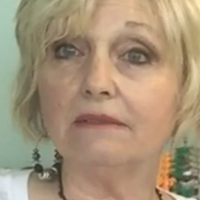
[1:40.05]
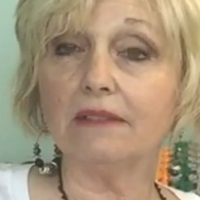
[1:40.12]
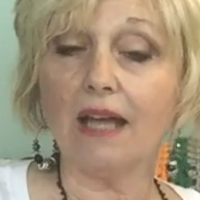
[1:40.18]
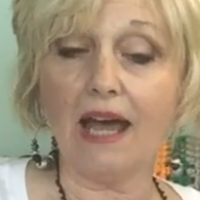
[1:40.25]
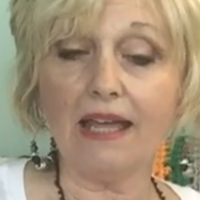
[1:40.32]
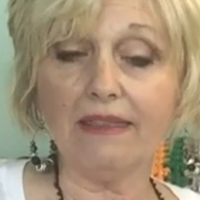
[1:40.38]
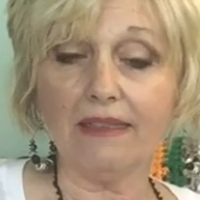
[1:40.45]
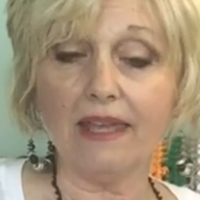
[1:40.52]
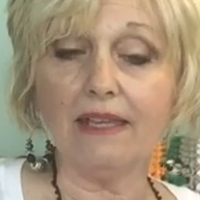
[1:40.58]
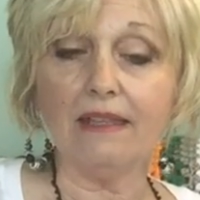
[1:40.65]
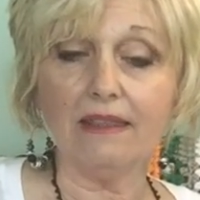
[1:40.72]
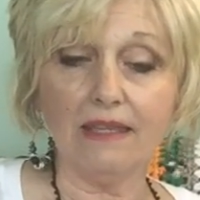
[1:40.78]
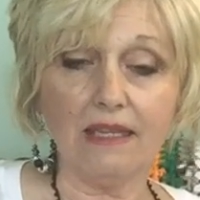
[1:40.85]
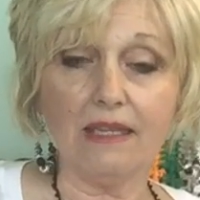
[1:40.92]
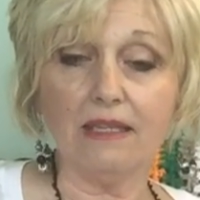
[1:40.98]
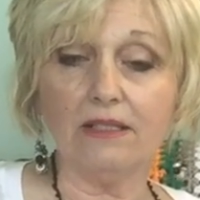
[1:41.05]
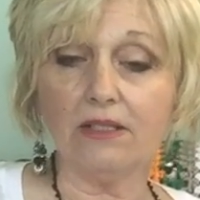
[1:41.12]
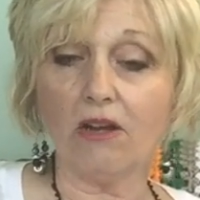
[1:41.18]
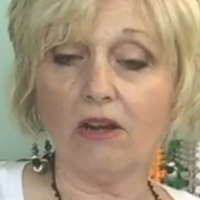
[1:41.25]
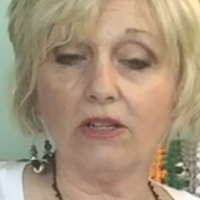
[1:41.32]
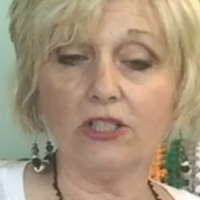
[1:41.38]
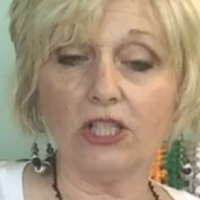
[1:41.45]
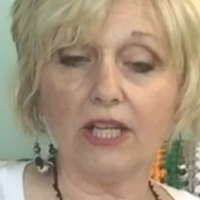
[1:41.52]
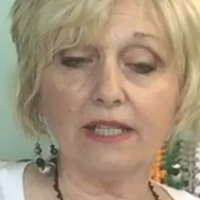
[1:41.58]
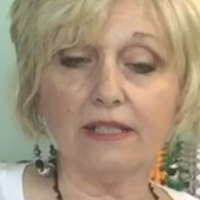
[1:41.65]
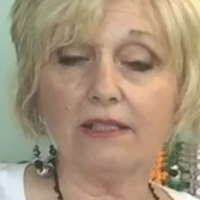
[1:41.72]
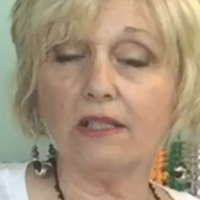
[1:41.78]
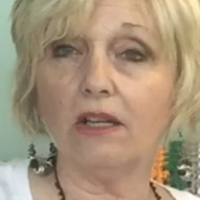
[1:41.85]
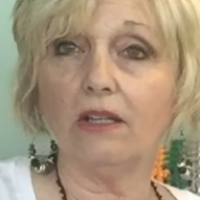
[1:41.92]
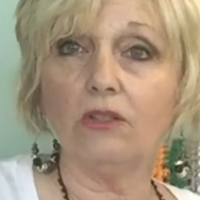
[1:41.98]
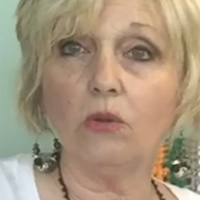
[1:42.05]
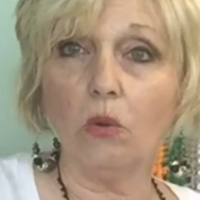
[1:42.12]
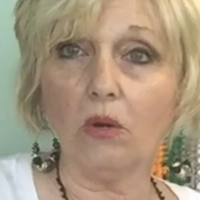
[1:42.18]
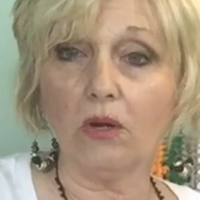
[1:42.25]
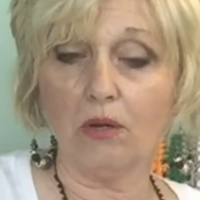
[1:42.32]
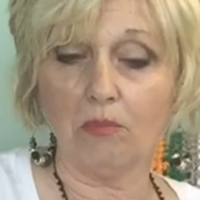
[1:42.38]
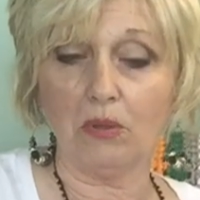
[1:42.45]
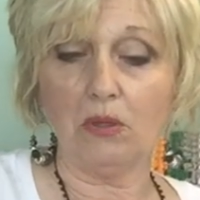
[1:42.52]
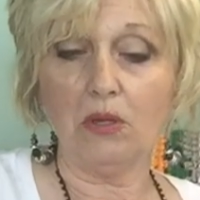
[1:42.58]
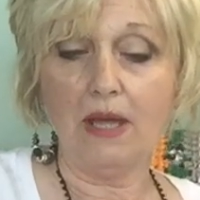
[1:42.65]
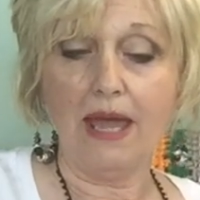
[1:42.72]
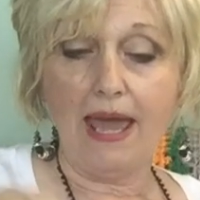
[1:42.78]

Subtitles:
I think these are just adorable.